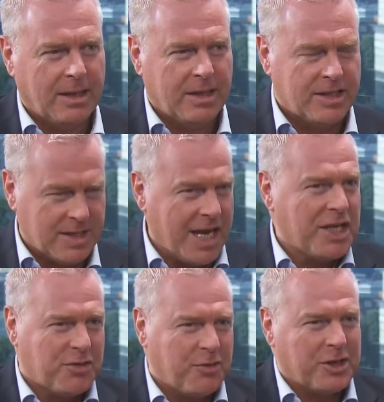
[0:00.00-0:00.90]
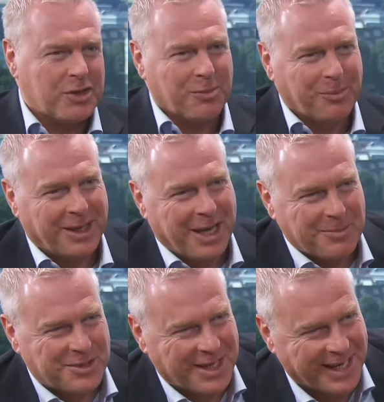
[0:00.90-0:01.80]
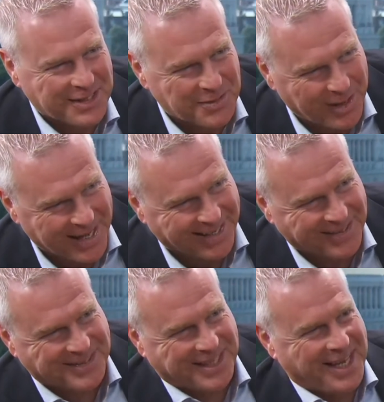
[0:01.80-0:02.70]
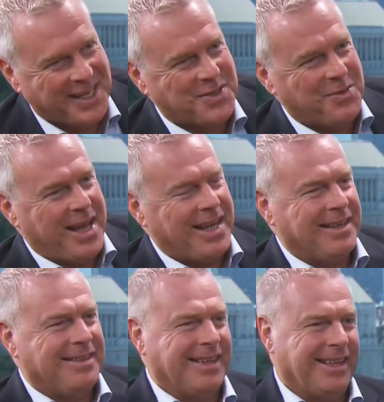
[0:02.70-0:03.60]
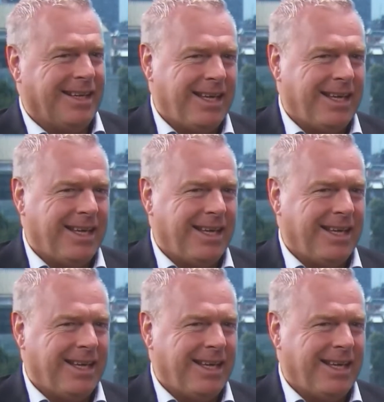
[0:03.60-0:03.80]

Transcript: science fiction becomes science reality.